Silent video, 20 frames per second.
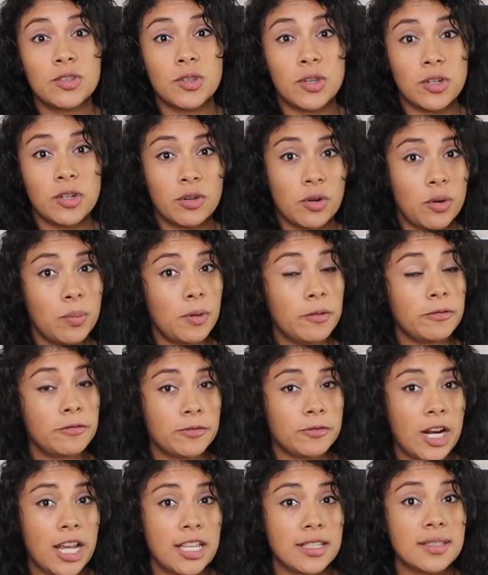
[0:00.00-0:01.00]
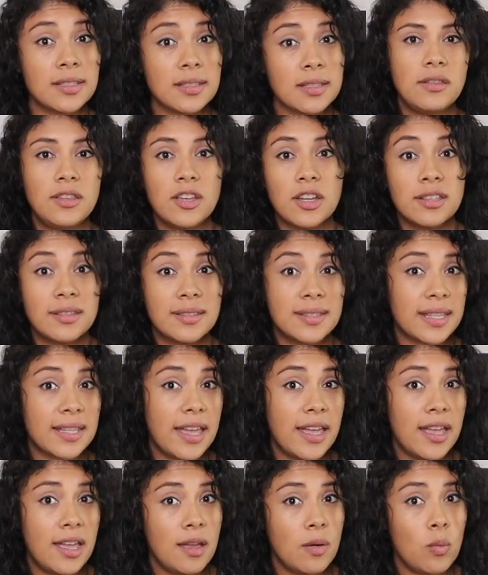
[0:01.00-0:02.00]
to your group of friends, you could
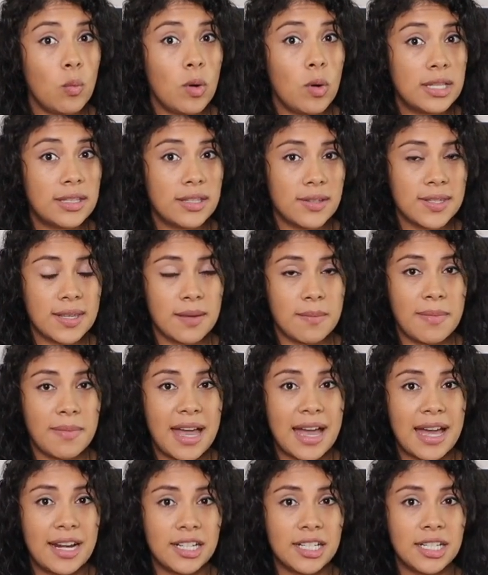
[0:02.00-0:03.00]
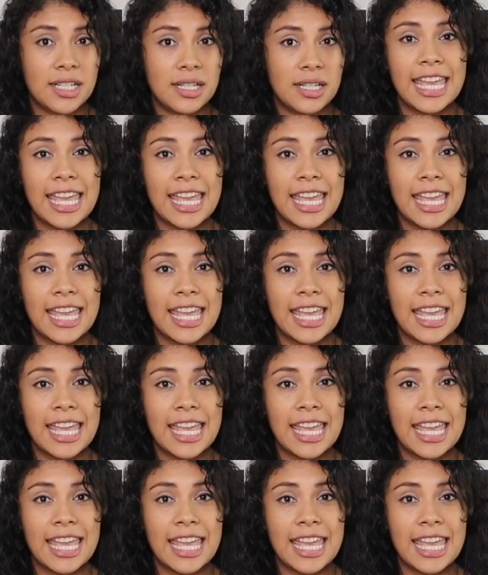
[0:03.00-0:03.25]
say, what does it matter?